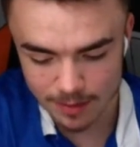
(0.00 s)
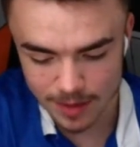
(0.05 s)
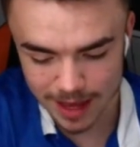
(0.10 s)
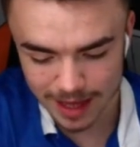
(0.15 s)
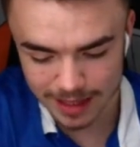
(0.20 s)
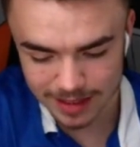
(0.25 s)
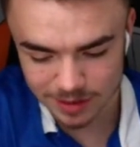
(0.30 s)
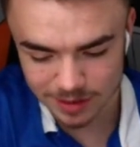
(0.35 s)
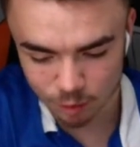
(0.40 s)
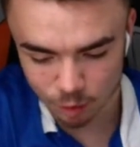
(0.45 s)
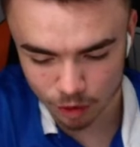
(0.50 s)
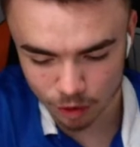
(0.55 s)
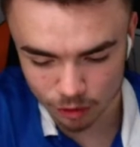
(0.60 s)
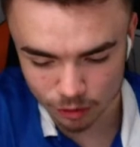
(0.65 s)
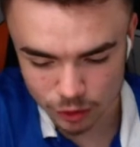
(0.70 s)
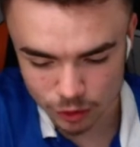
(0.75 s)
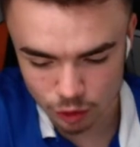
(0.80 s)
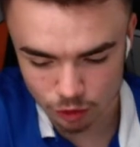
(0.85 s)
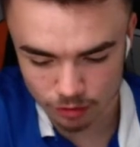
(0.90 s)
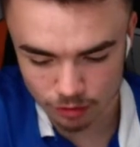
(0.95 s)
It's a
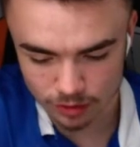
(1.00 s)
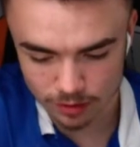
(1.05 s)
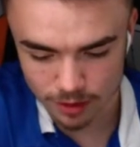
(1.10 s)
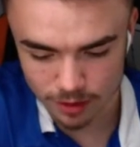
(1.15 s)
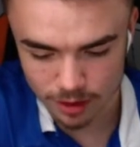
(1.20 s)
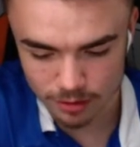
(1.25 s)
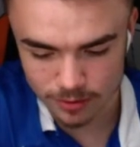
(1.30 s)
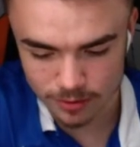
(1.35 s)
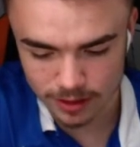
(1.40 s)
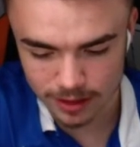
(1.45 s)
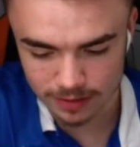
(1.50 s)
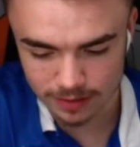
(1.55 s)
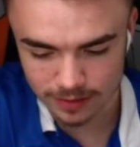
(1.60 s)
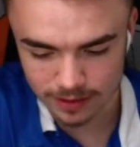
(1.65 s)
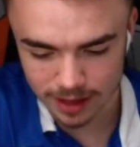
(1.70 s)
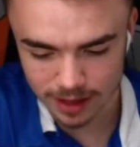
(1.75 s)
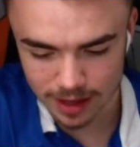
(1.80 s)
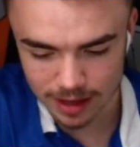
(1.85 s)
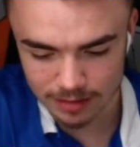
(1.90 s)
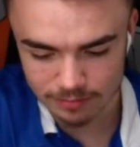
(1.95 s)
1-1 draw at the moment in the
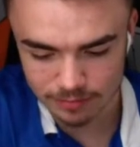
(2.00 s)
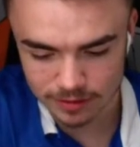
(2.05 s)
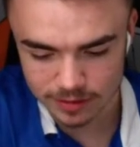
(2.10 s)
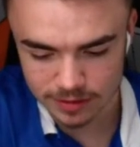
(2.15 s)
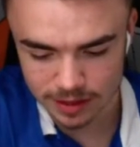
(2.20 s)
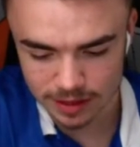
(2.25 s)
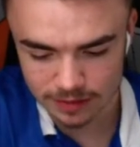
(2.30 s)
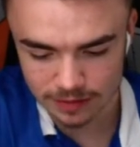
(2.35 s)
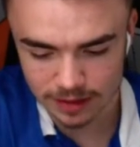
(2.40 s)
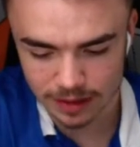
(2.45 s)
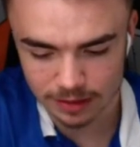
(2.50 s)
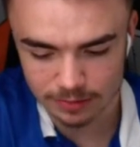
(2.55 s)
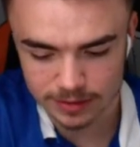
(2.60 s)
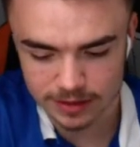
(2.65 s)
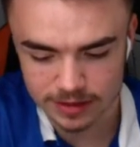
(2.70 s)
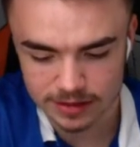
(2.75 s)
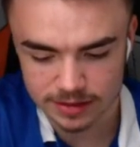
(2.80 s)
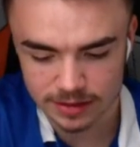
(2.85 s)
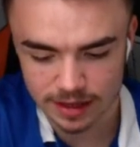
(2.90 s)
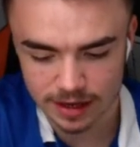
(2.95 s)
game at the
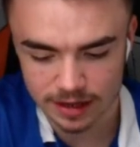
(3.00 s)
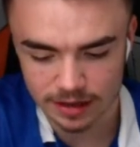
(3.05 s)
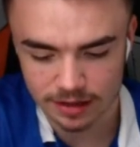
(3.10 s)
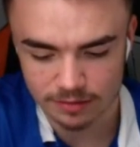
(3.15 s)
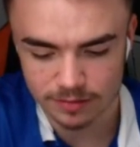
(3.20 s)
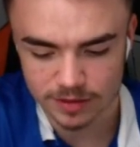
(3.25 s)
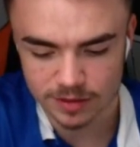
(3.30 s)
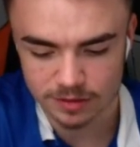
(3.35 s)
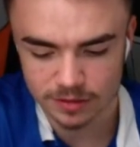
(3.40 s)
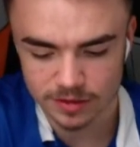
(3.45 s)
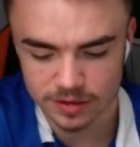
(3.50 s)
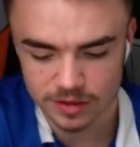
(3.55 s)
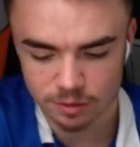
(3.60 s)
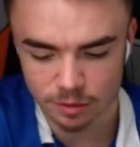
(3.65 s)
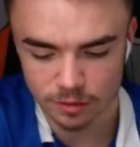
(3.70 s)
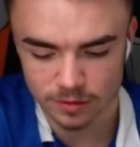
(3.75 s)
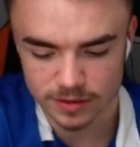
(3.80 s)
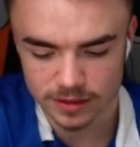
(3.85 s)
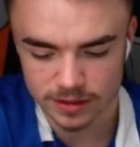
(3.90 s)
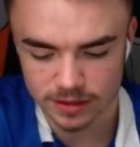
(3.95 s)
Liberty Stadium between
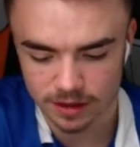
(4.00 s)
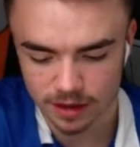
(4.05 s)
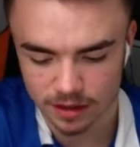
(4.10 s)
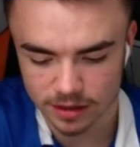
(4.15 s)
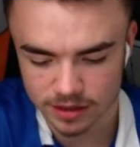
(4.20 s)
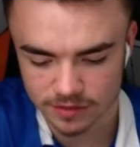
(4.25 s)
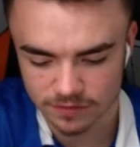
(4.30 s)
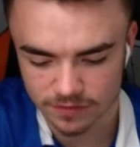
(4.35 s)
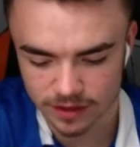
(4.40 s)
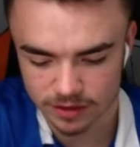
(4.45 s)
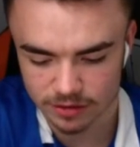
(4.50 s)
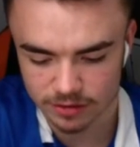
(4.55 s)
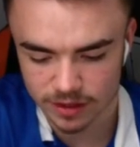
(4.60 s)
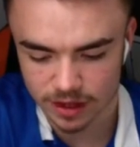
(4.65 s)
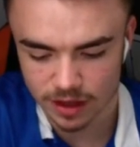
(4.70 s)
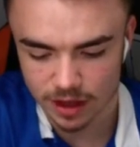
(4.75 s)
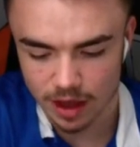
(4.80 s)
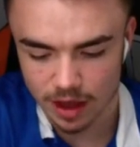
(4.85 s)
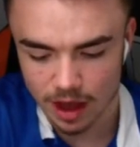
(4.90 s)
Swansea and Huddersfield.